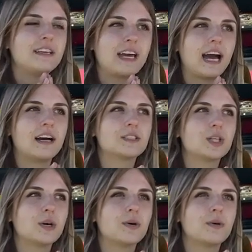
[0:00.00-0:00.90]
Yeah,
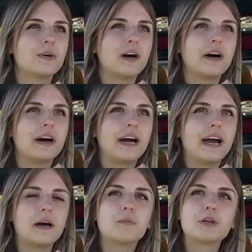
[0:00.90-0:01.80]
so I
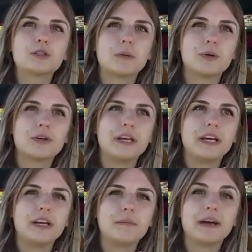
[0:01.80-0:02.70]
had more trouble
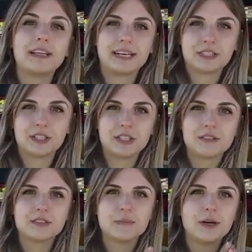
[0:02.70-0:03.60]
in my Lancer,
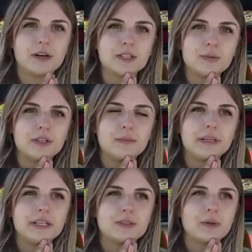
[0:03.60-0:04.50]
to be honest with you,
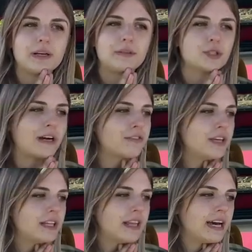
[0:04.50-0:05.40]
because when I was
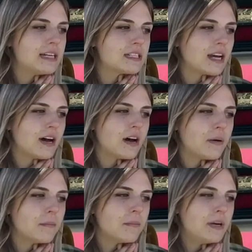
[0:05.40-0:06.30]
traveling in that,
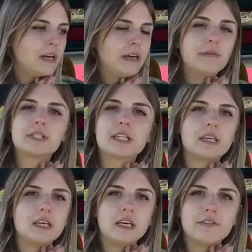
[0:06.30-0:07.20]
it was like the
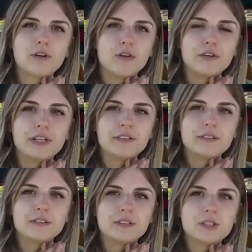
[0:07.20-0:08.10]
heat of COVID.
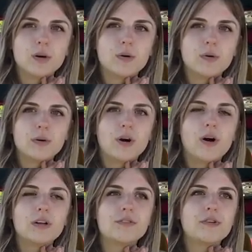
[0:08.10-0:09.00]
So
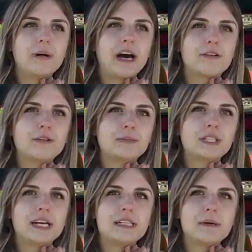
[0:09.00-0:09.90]
all of the bathrooms
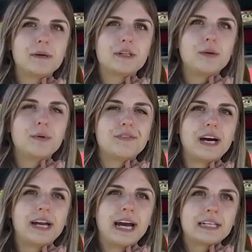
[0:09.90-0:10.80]
that I typically would have
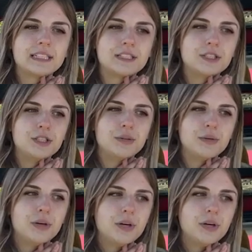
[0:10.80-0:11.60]
had access to